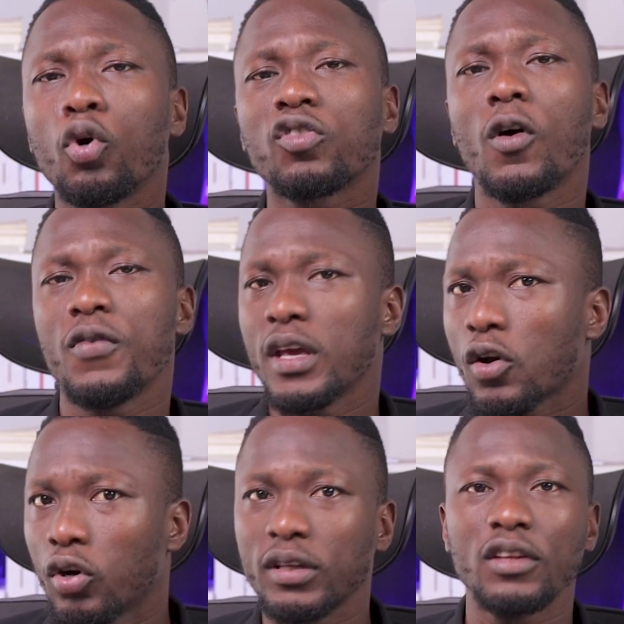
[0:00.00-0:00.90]
post of a
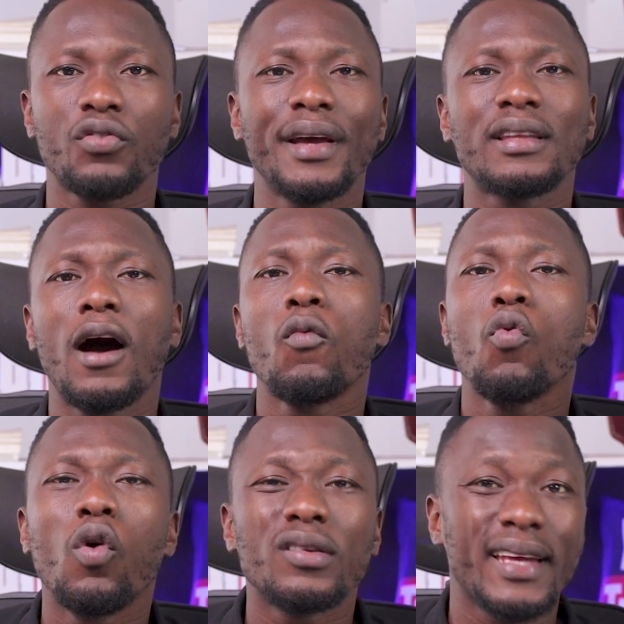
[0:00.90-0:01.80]
content writer who
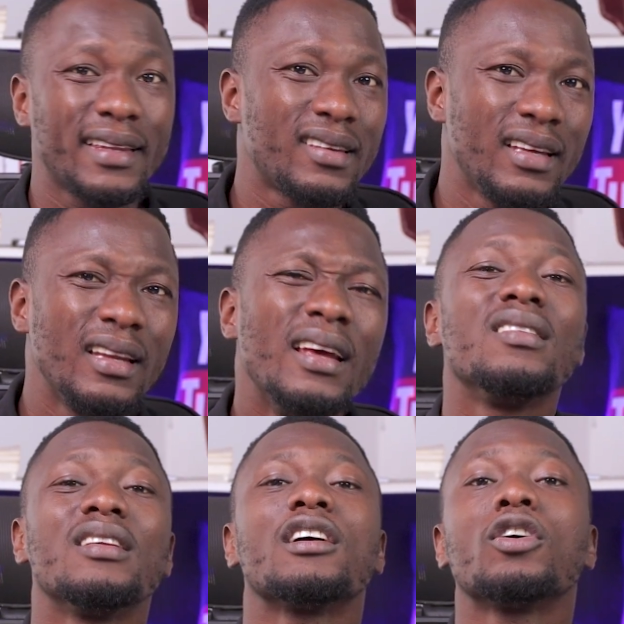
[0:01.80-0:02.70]
was getting
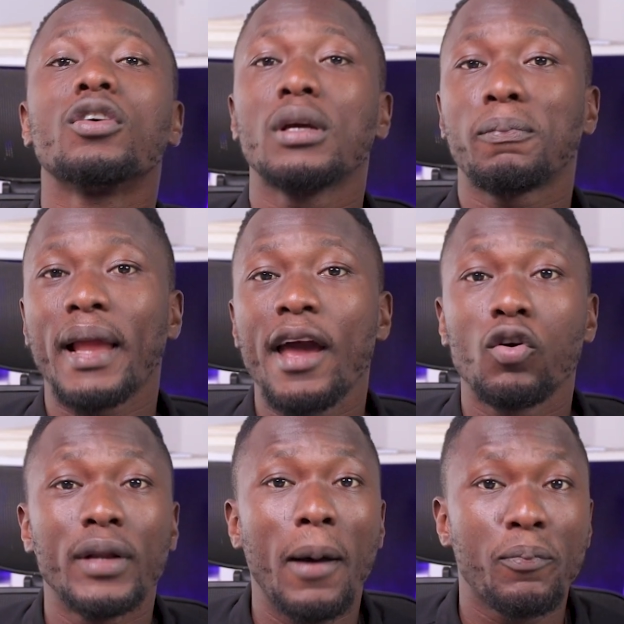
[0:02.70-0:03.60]
zero reply
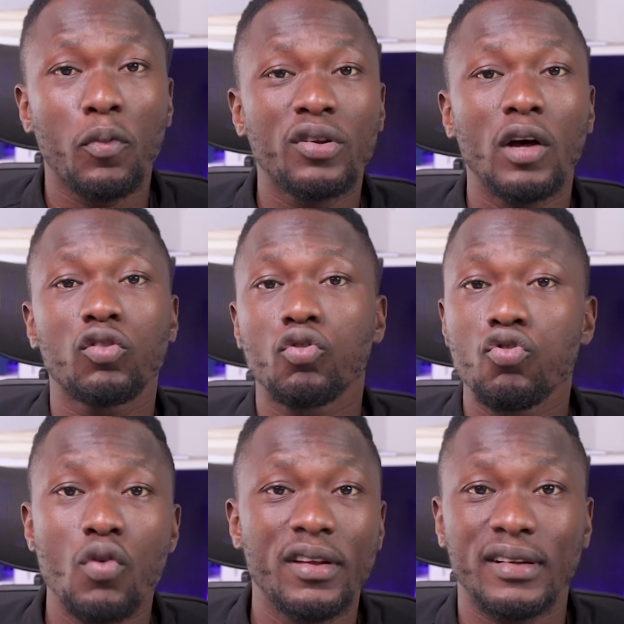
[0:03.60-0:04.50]
on her proposals to
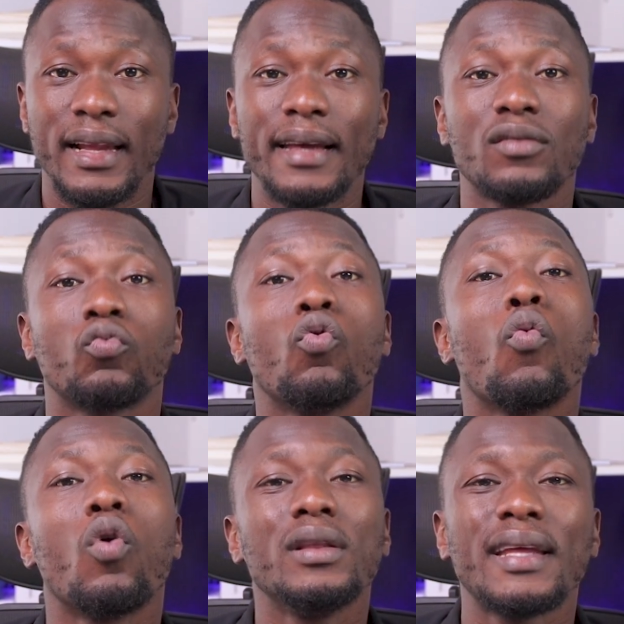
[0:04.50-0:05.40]
US clients who
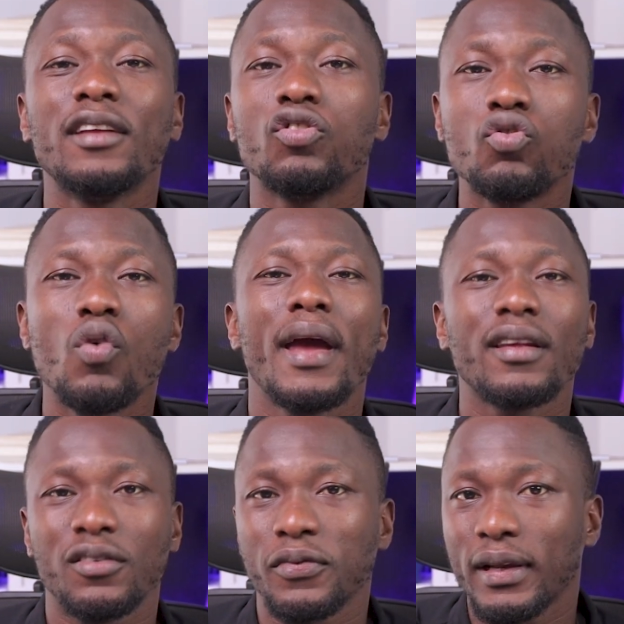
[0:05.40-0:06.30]
wanted
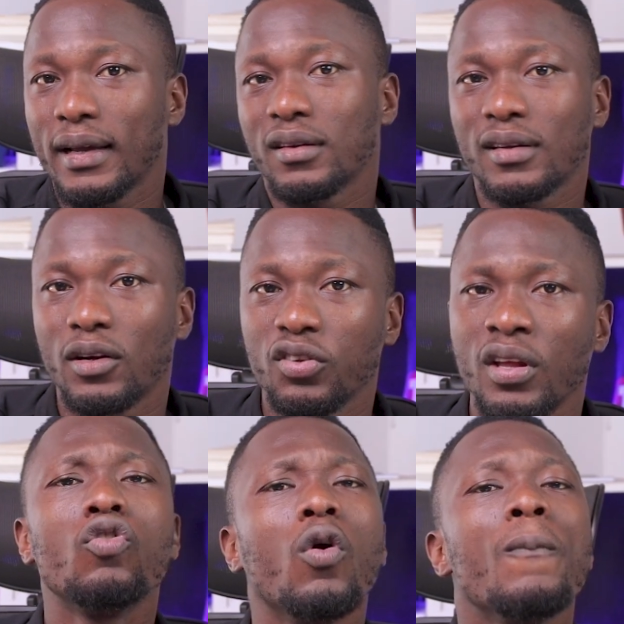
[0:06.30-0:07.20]
US freelancers.
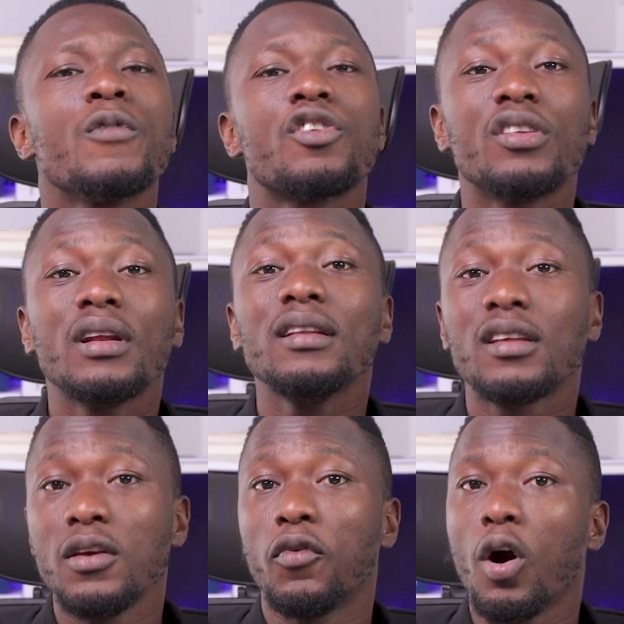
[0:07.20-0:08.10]
She didn't
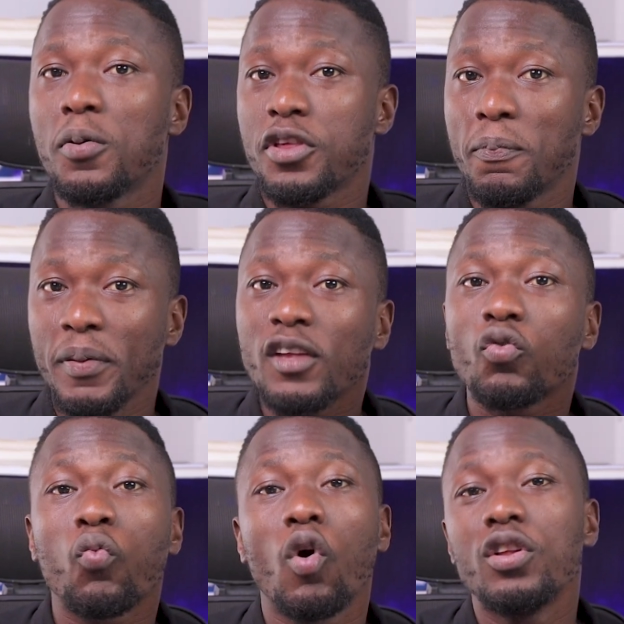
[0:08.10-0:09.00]
give up. She picked
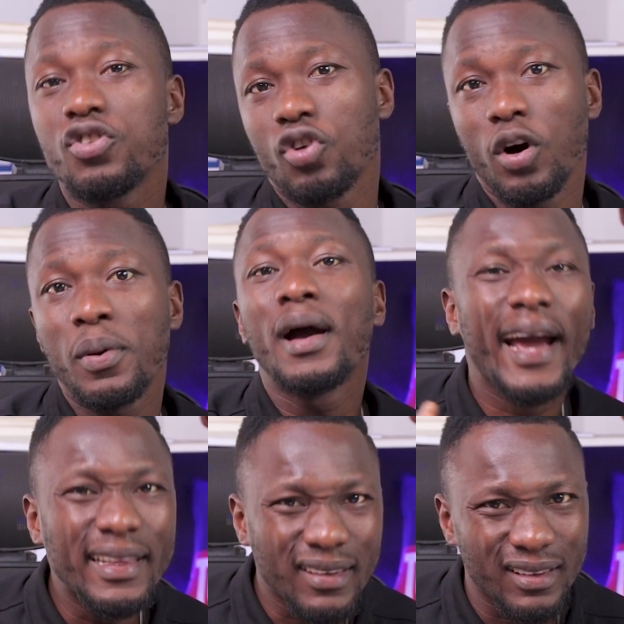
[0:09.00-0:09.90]
one job,
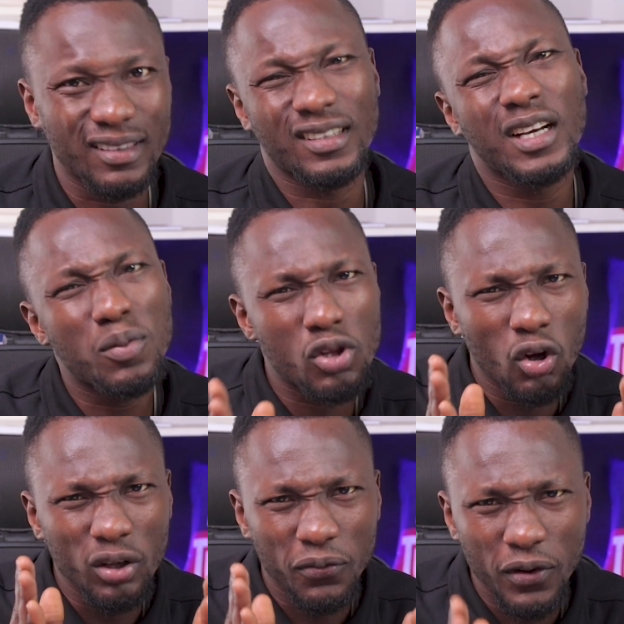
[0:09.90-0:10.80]
read the
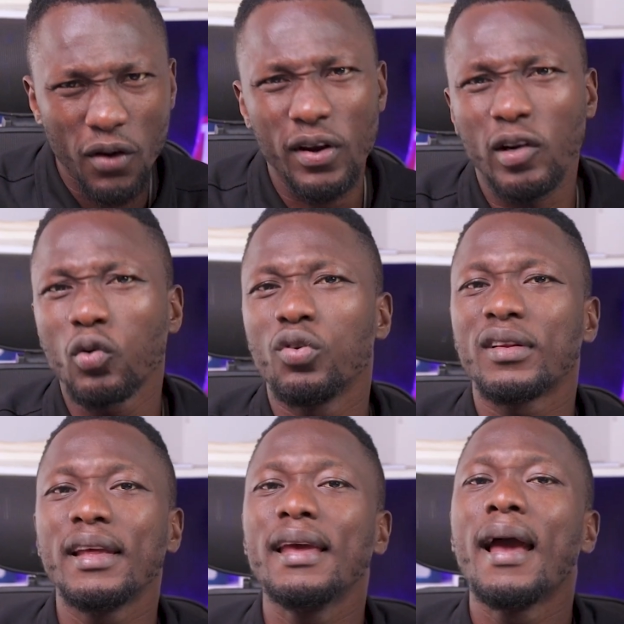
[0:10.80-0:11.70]
description very
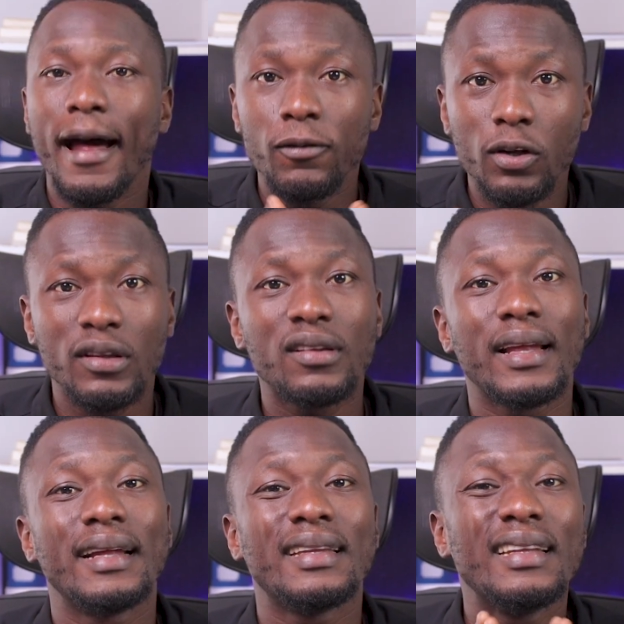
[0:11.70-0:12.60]
closely, and noticed
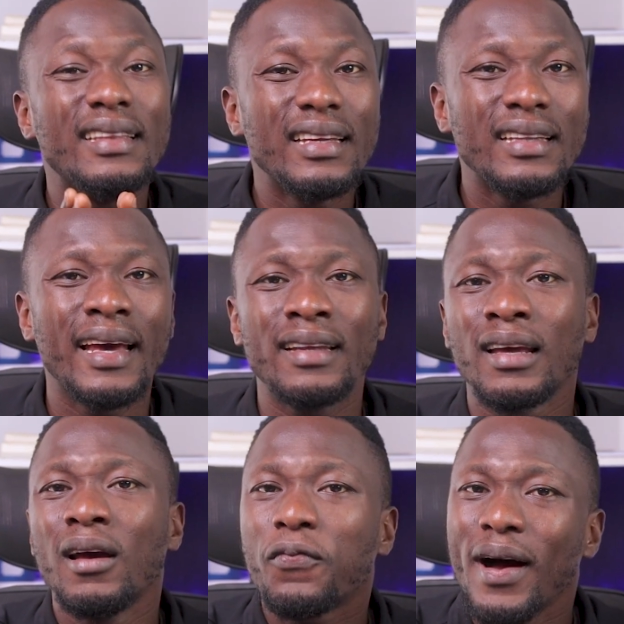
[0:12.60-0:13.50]
that they
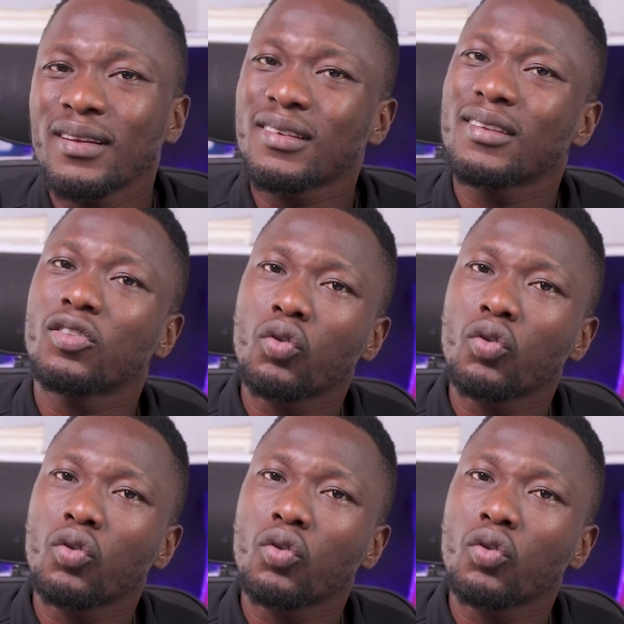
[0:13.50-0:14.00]
needed fast